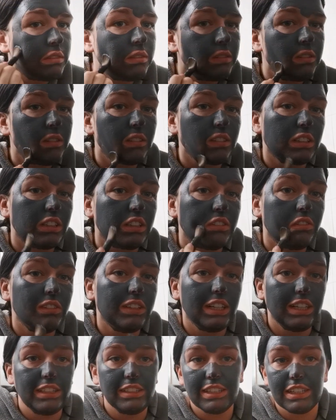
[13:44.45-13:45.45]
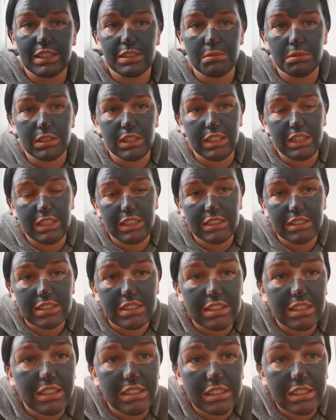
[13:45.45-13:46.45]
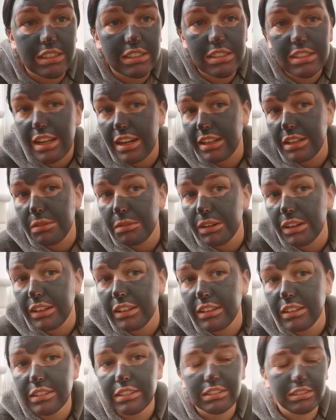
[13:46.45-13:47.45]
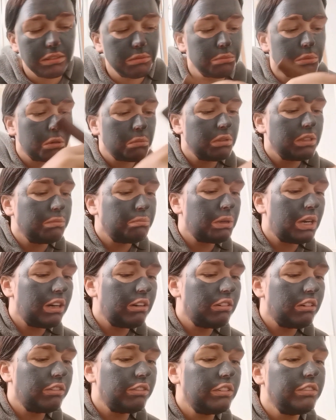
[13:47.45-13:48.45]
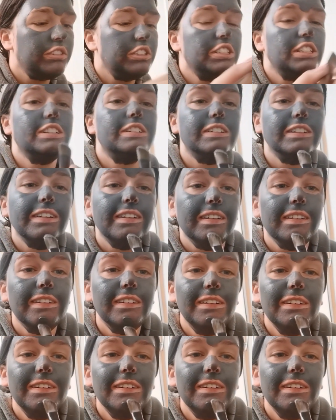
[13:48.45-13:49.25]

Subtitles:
Not that you really desperately need to see this anyway. You're probably better off if you didn't.